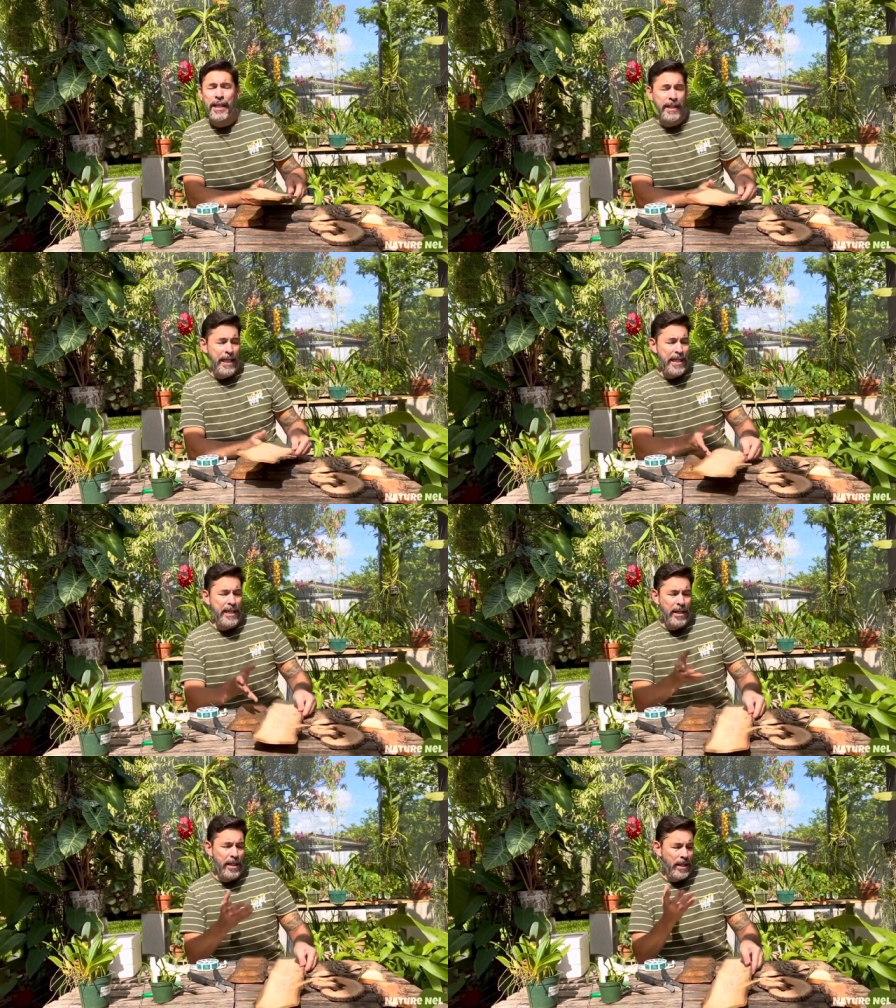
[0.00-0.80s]
They need
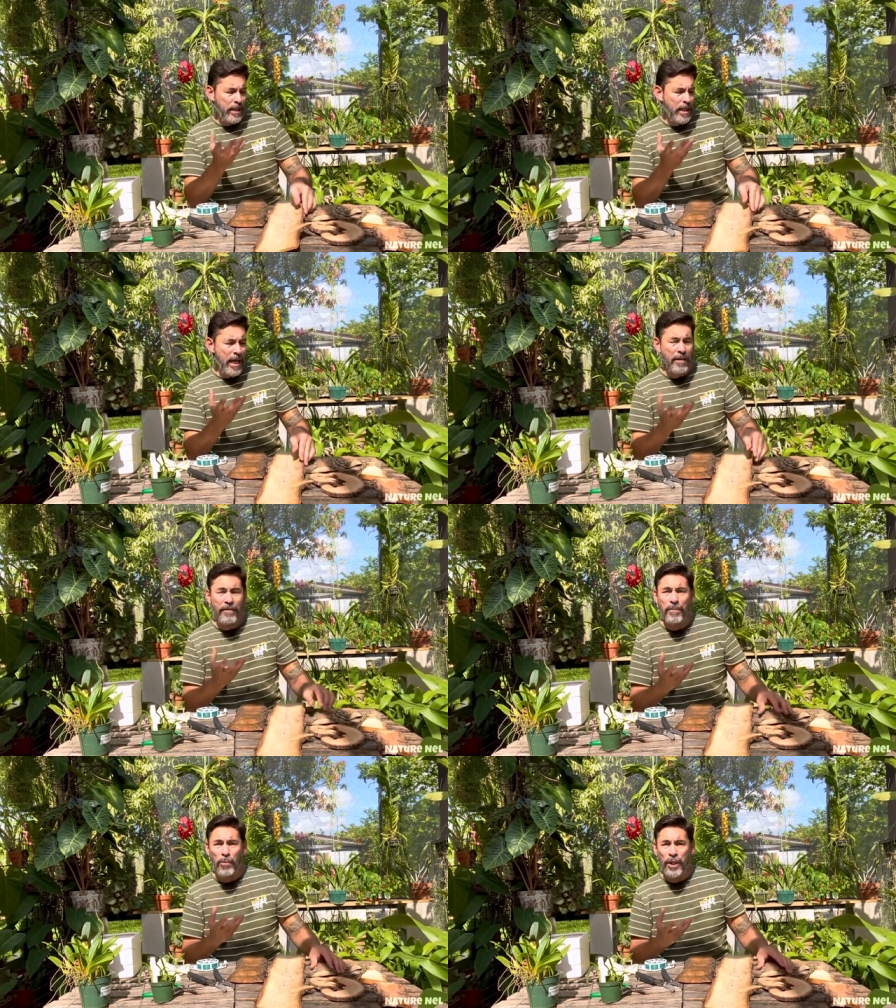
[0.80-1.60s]
a, a lot
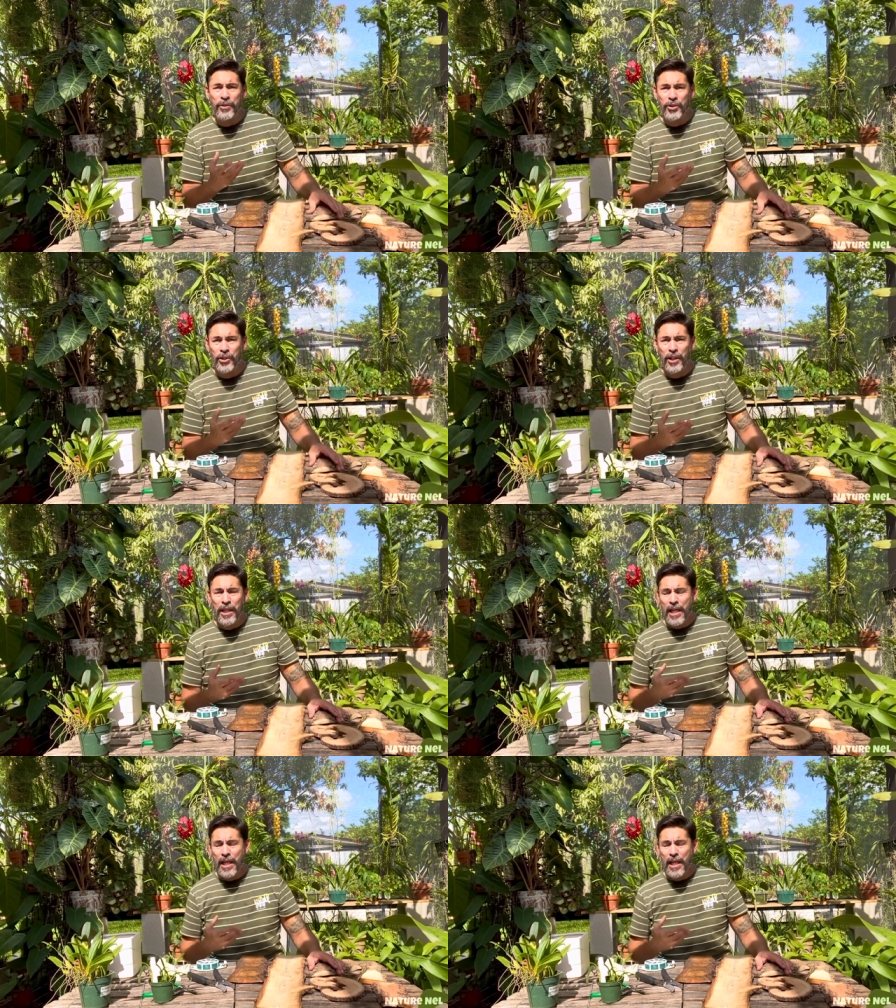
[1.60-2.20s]
of moisture.